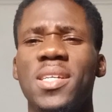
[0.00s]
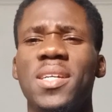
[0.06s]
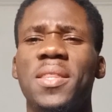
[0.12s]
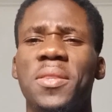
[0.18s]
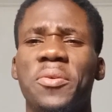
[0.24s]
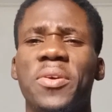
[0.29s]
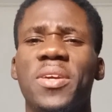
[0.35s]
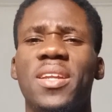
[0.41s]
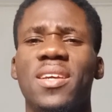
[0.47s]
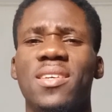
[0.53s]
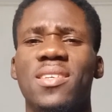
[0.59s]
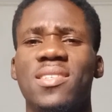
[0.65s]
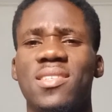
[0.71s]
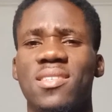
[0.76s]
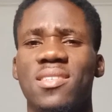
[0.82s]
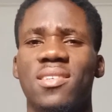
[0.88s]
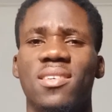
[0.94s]
3
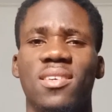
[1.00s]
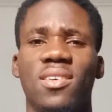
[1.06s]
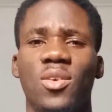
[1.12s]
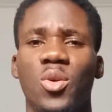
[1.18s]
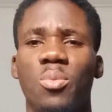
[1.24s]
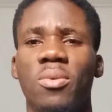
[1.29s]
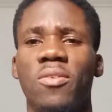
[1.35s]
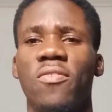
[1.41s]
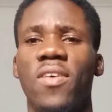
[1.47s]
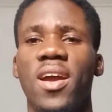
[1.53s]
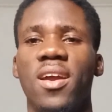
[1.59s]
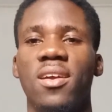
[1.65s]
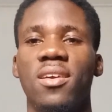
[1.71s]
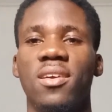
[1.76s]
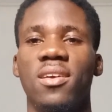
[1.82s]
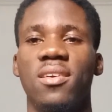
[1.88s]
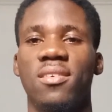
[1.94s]
days, you'll be fine.
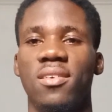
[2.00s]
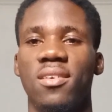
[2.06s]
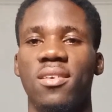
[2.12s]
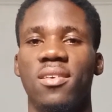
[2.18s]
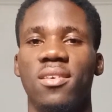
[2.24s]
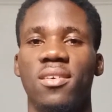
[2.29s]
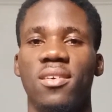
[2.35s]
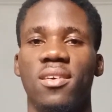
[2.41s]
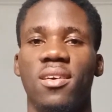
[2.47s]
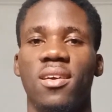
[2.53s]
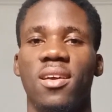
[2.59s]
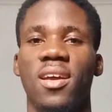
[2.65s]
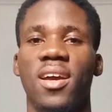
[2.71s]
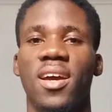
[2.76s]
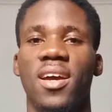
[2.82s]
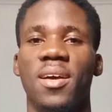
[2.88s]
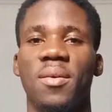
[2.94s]

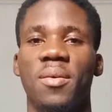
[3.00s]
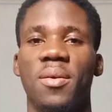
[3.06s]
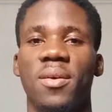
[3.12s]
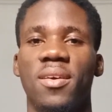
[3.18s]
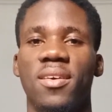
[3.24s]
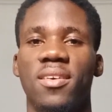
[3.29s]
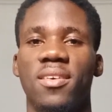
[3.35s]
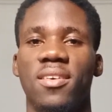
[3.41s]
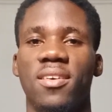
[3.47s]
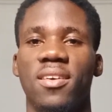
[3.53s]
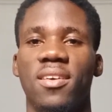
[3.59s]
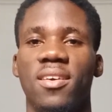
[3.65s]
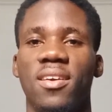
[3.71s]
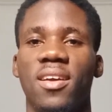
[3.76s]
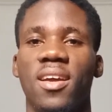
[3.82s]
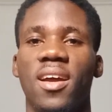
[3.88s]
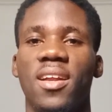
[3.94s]
Yeah,
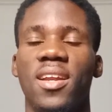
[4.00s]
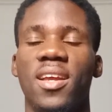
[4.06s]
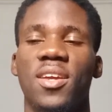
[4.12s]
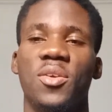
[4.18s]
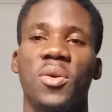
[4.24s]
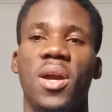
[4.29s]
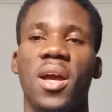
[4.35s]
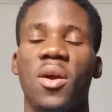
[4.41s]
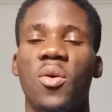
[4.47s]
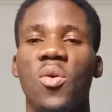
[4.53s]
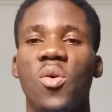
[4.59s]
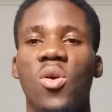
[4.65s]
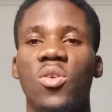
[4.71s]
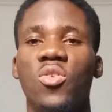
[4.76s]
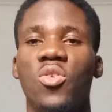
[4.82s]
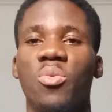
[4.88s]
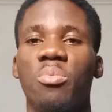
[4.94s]
then you can go
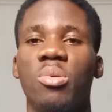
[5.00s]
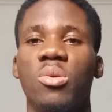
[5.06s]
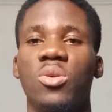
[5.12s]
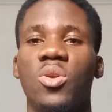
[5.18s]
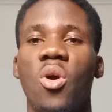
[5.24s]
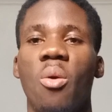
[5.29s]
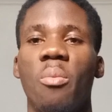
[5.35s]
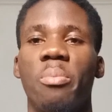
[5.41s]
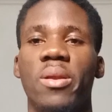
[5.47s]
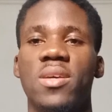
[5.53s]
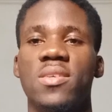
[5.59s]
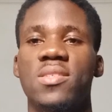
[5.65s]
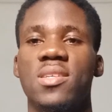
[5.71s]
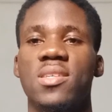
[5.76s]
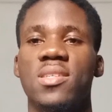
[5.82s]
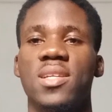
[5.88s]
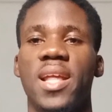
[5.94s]
on to build complex
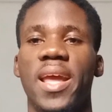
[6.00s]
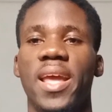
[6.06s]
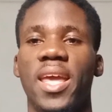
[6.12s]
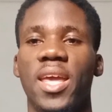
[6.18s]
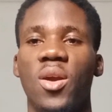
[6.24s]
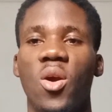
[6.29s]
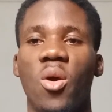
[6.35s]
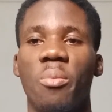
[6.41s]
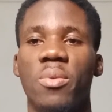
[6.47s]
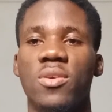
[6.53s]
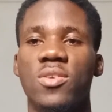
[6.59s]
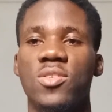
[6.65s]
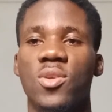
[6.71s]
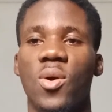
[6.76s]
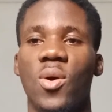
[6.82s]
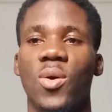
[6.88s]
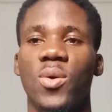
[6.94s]
things like e-commerce
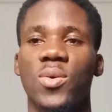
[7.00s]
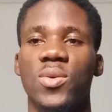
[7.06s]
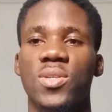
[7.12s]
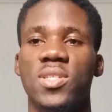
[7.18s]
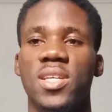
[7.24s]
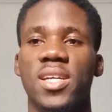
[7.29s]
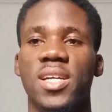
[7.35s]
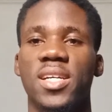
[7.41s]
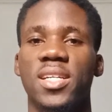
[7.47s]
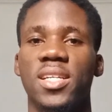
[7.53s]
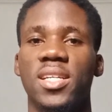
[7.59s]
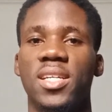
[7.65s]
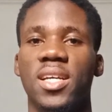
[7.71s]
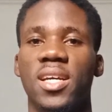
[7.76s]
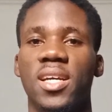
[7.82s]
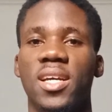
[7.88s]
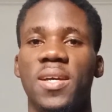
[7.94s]
stores
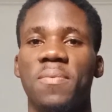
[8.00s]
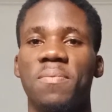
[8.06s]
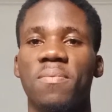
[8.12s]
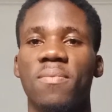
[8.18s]
and